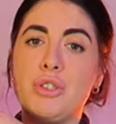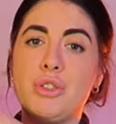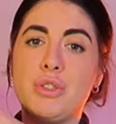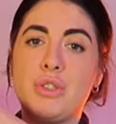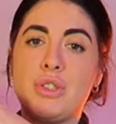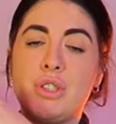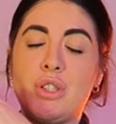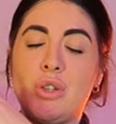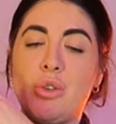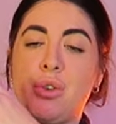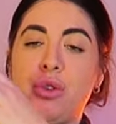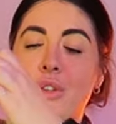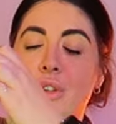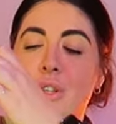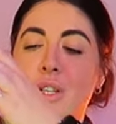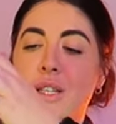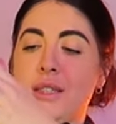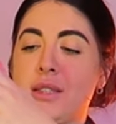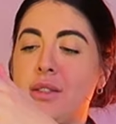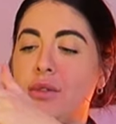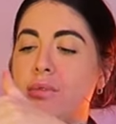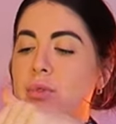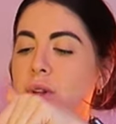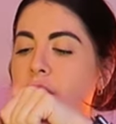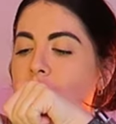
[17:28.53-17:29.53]
do so. There
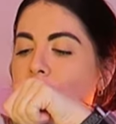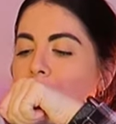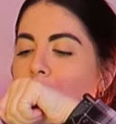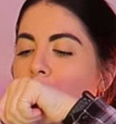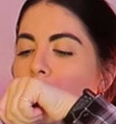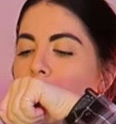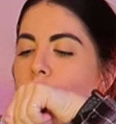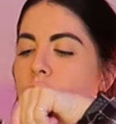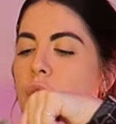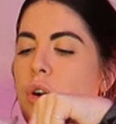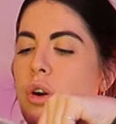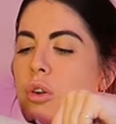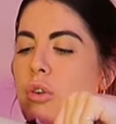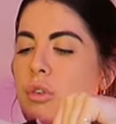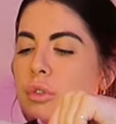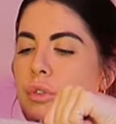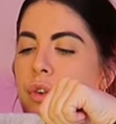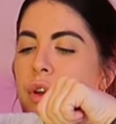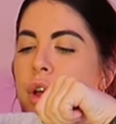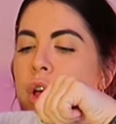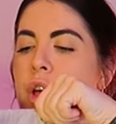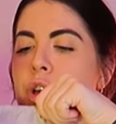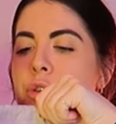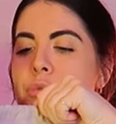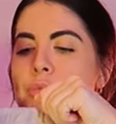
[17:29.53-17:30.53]
isn't really a lot of
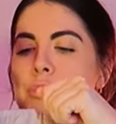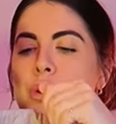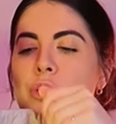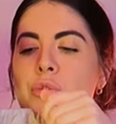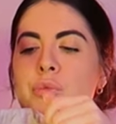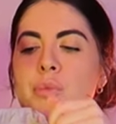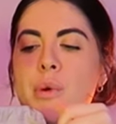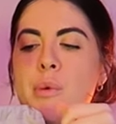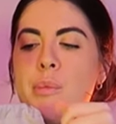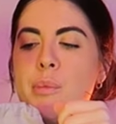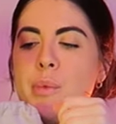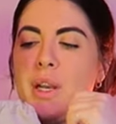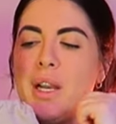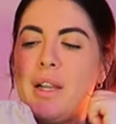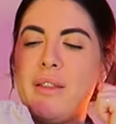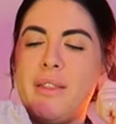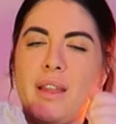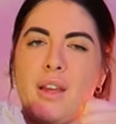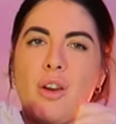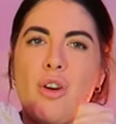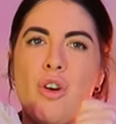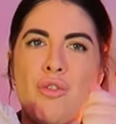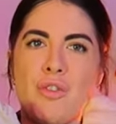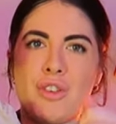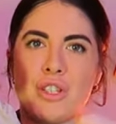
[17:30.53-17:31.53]
movement, but I
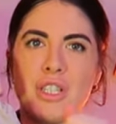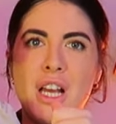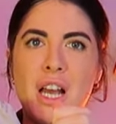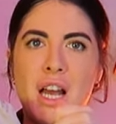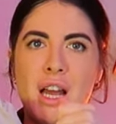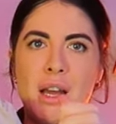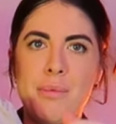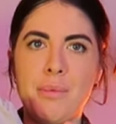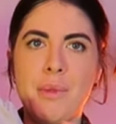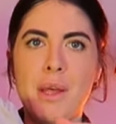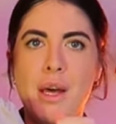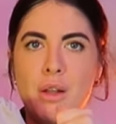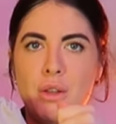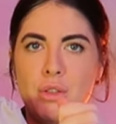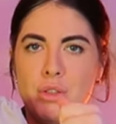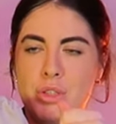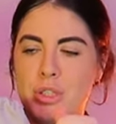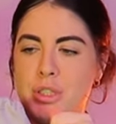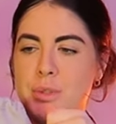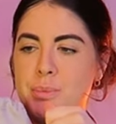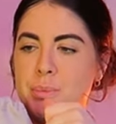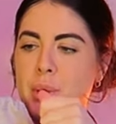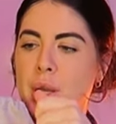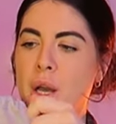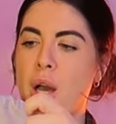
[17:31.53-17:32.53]
think over time that'll
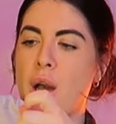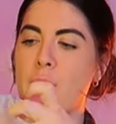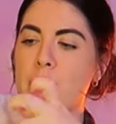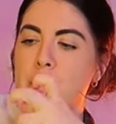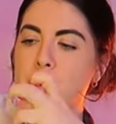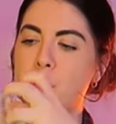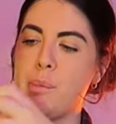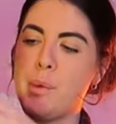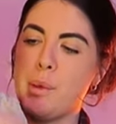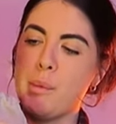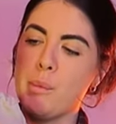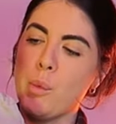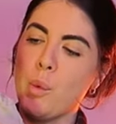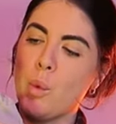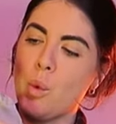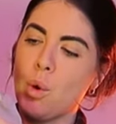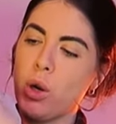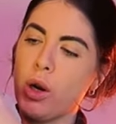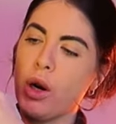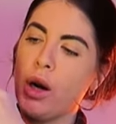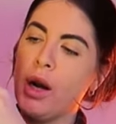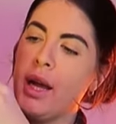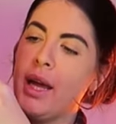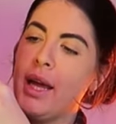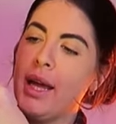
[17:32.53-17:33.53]
just become a bit
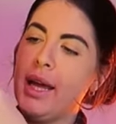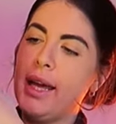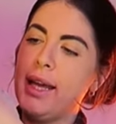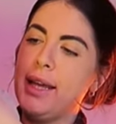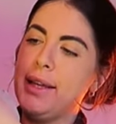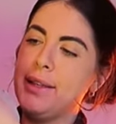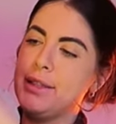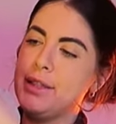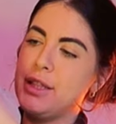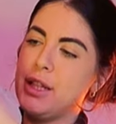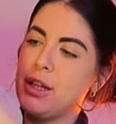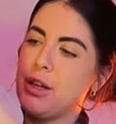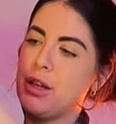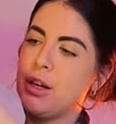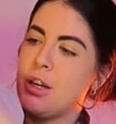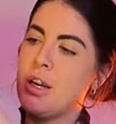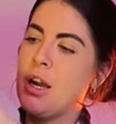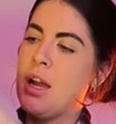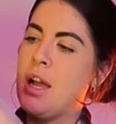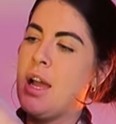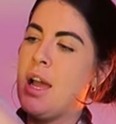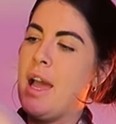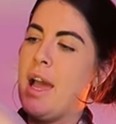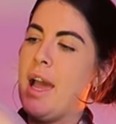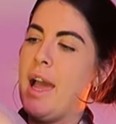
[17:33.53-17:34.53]
more easier
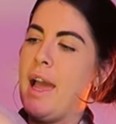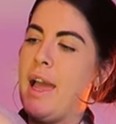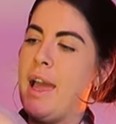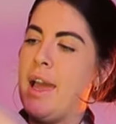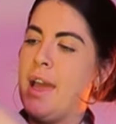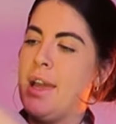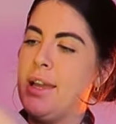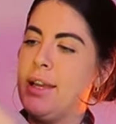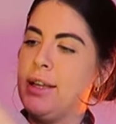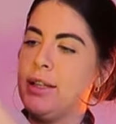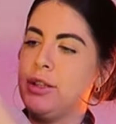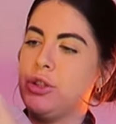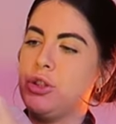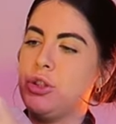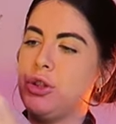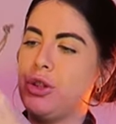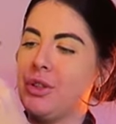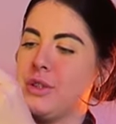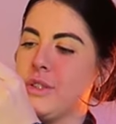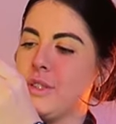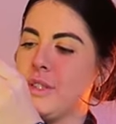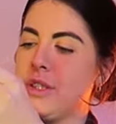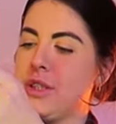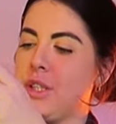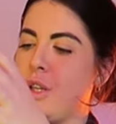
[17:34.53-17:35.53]
uh, in
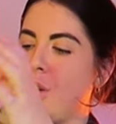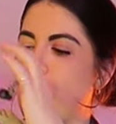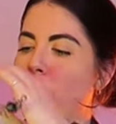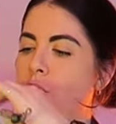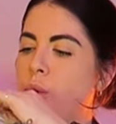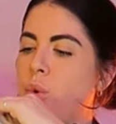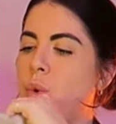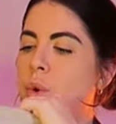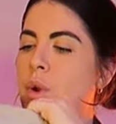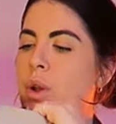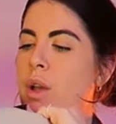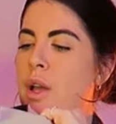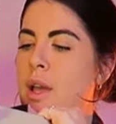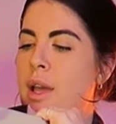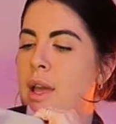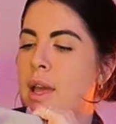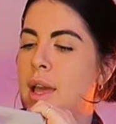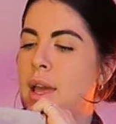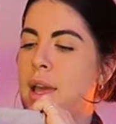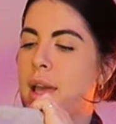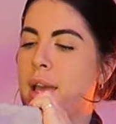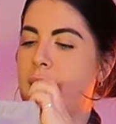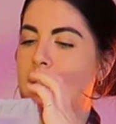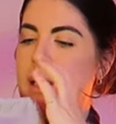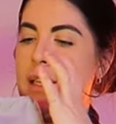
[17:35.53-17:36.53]
doing so.
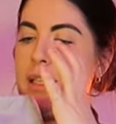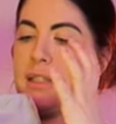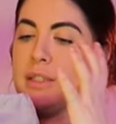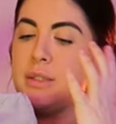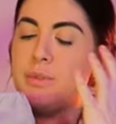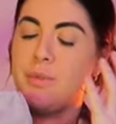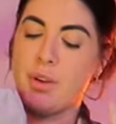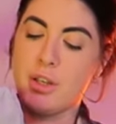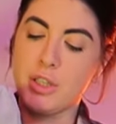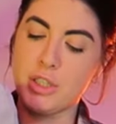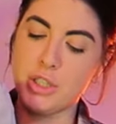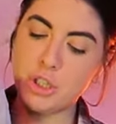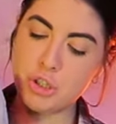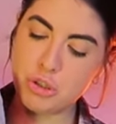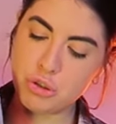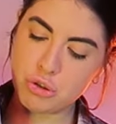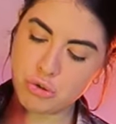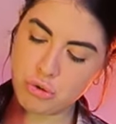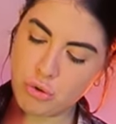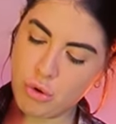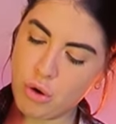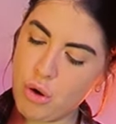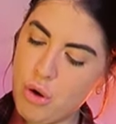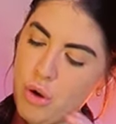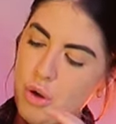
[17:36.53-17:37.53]
It is very
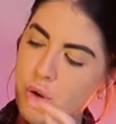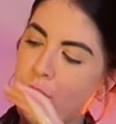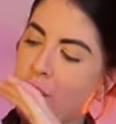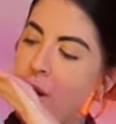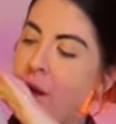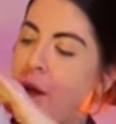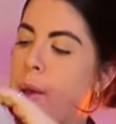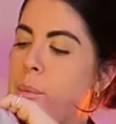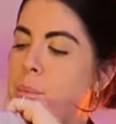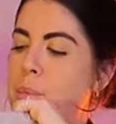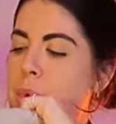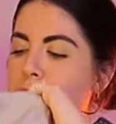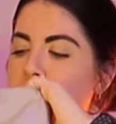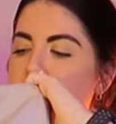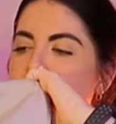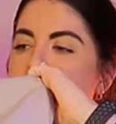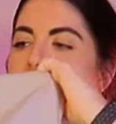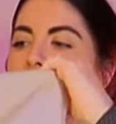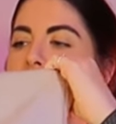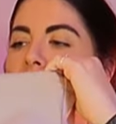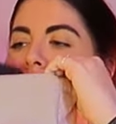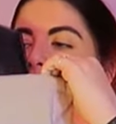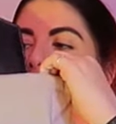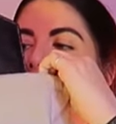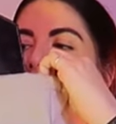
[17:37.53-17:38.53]
strong, but it
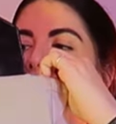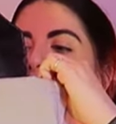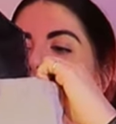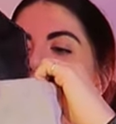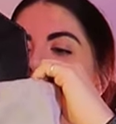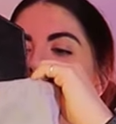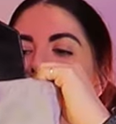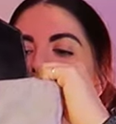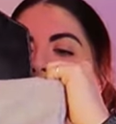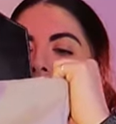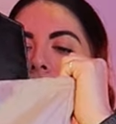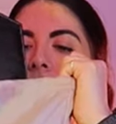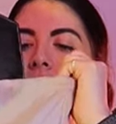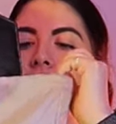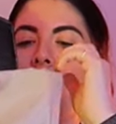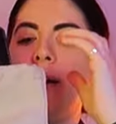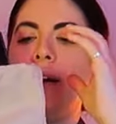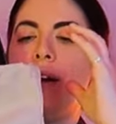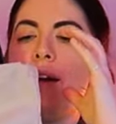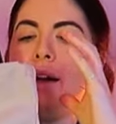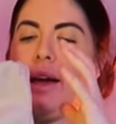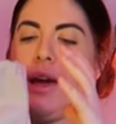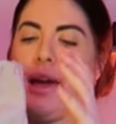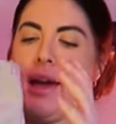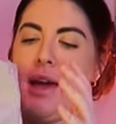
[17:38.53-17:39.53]
just gives you that
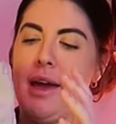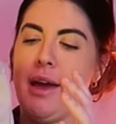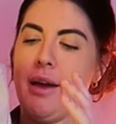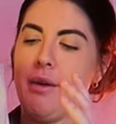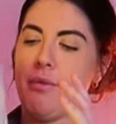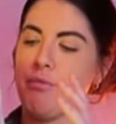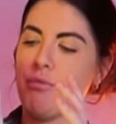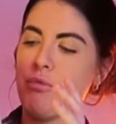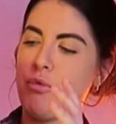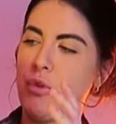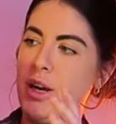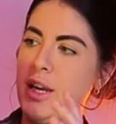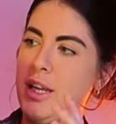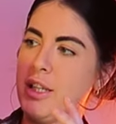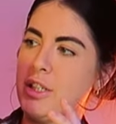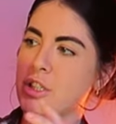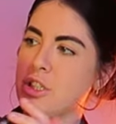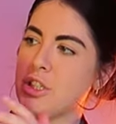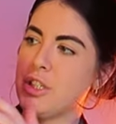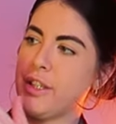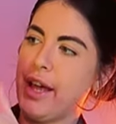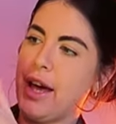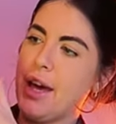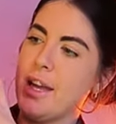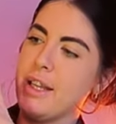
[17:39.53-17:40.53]
um,
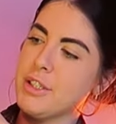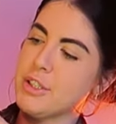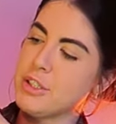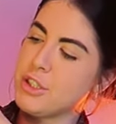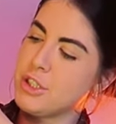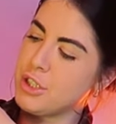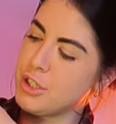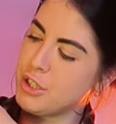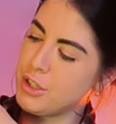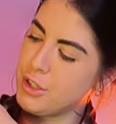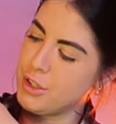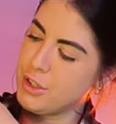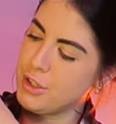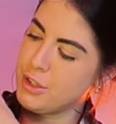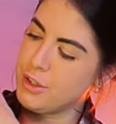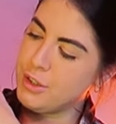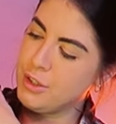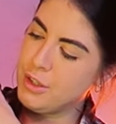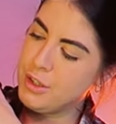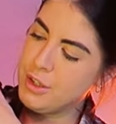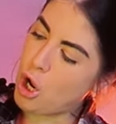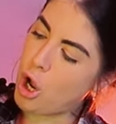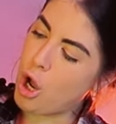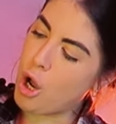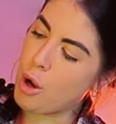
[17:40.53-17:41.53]
range then to
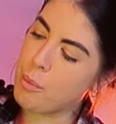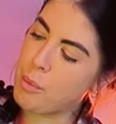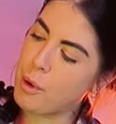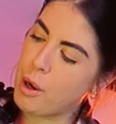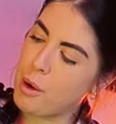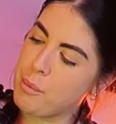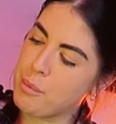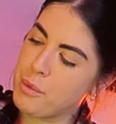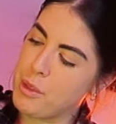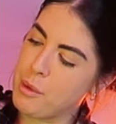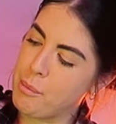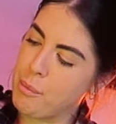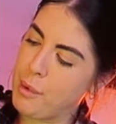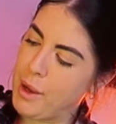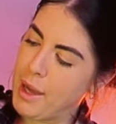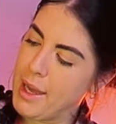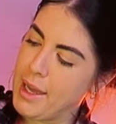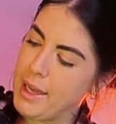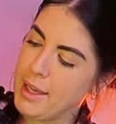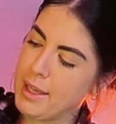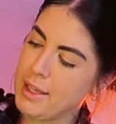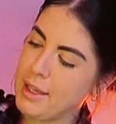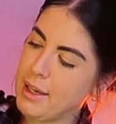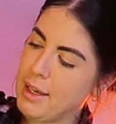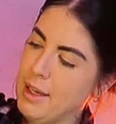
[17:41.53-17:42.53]
top up the
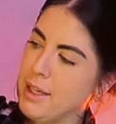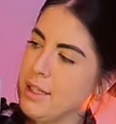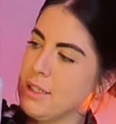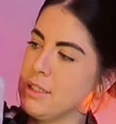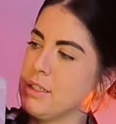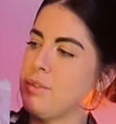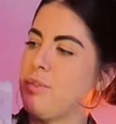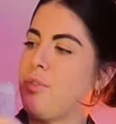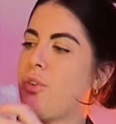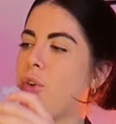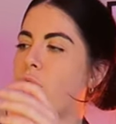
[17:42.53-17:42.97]
bag as